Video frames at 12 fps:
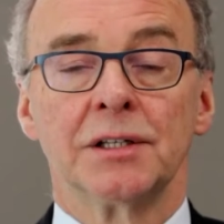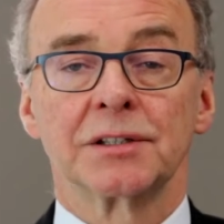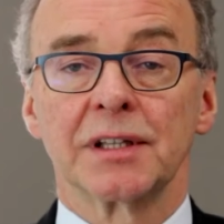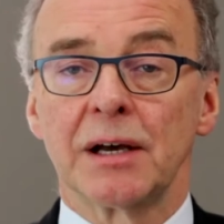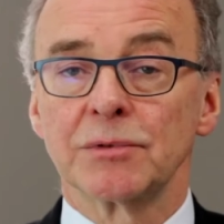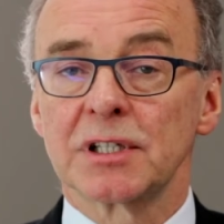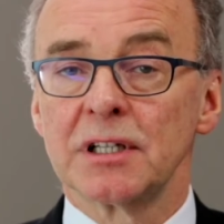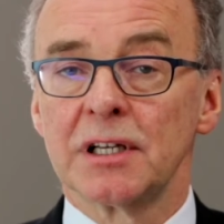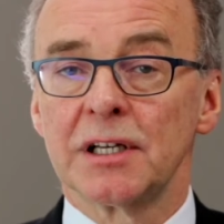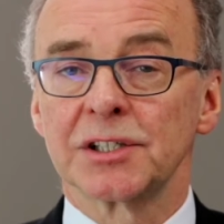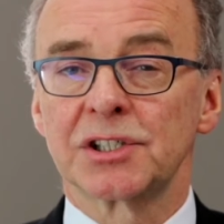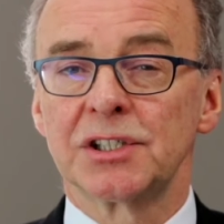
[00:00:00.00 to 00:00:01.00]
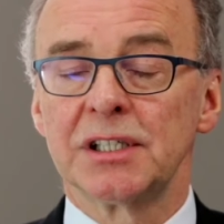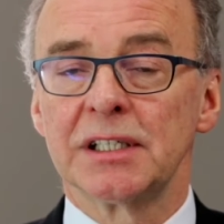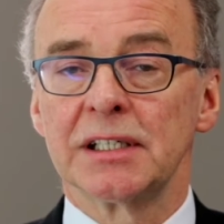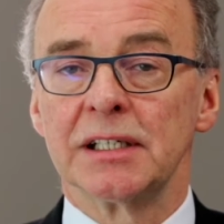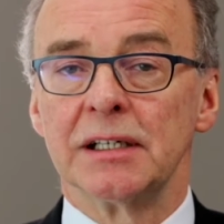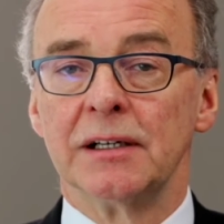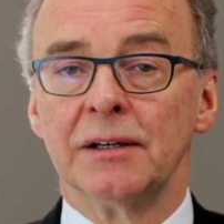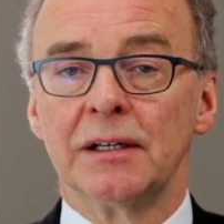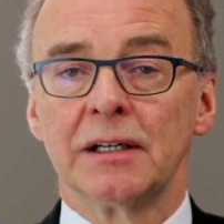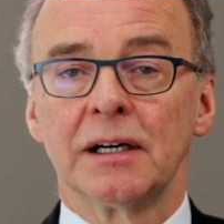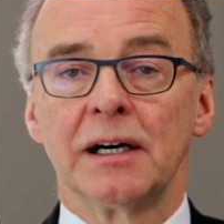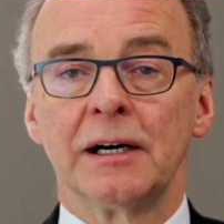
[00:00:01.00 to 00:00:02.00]
So that was last year.
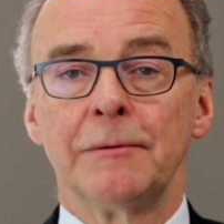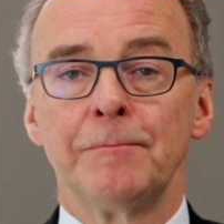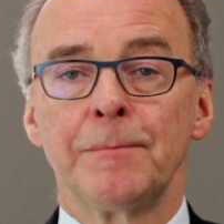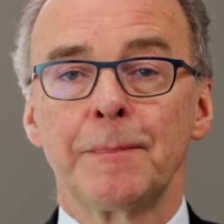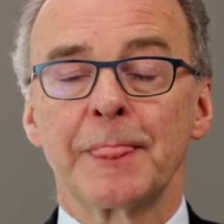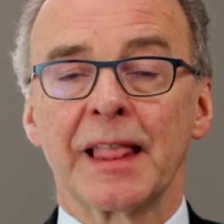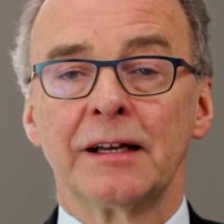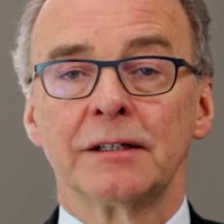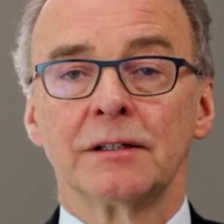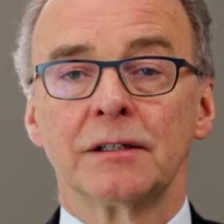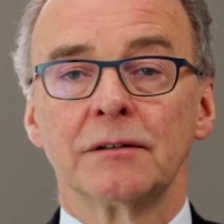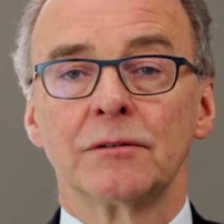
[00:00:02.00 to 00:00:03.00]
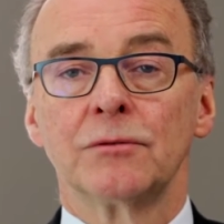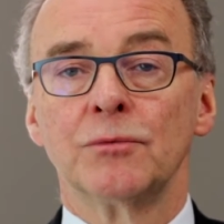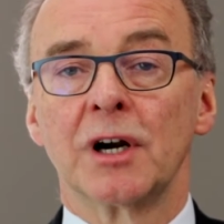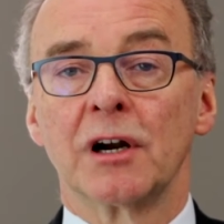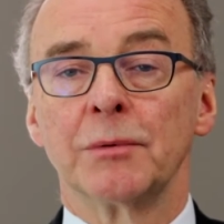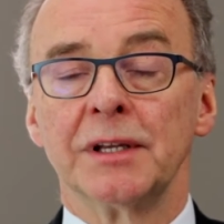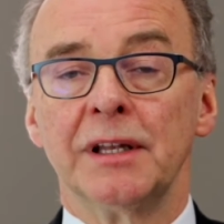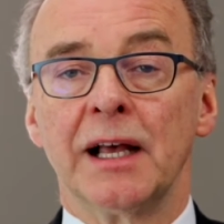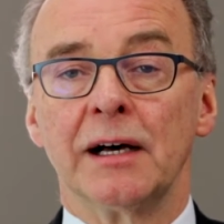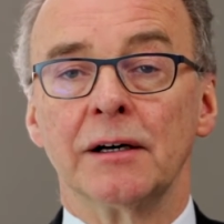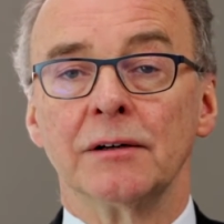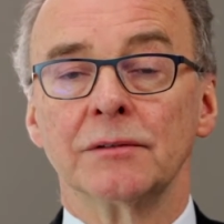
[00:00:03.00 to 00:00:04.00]
Where are we
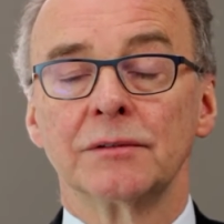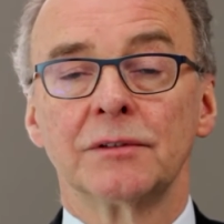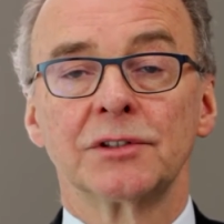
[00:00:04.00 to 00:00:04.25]
now?